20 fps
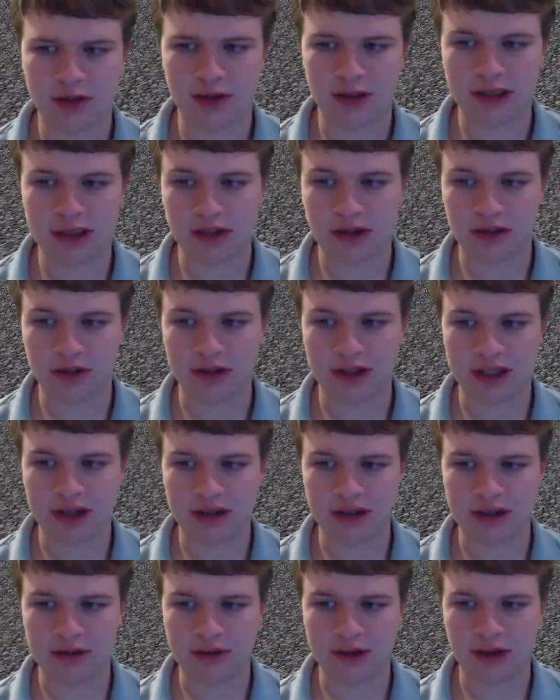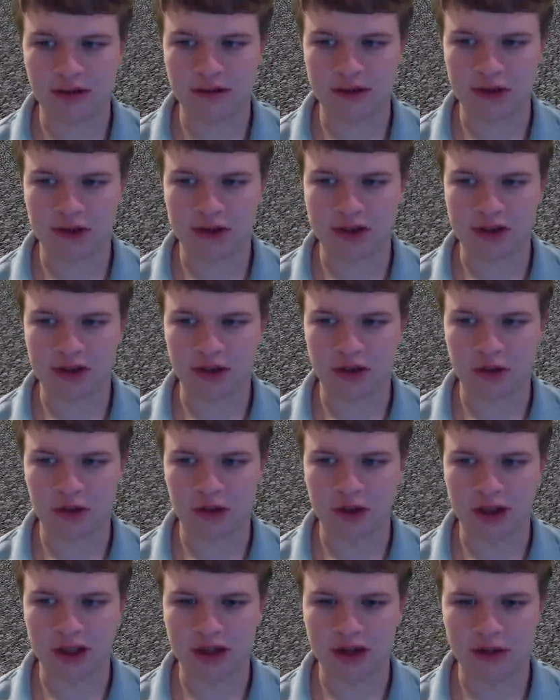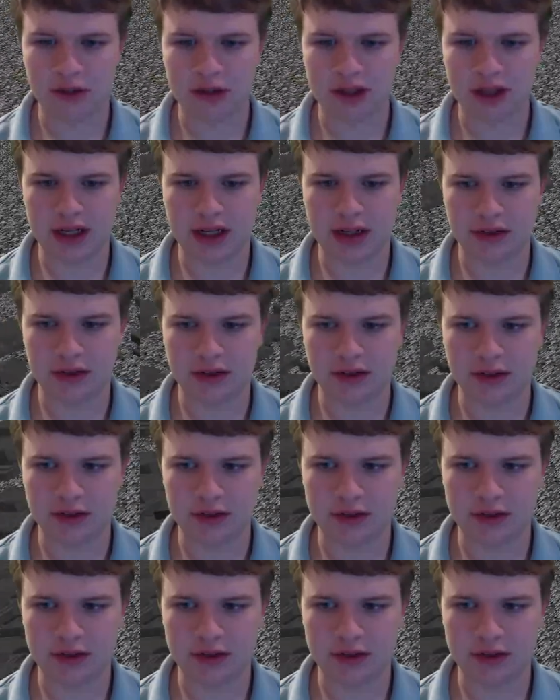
So going down to 12, so it's slowly going down.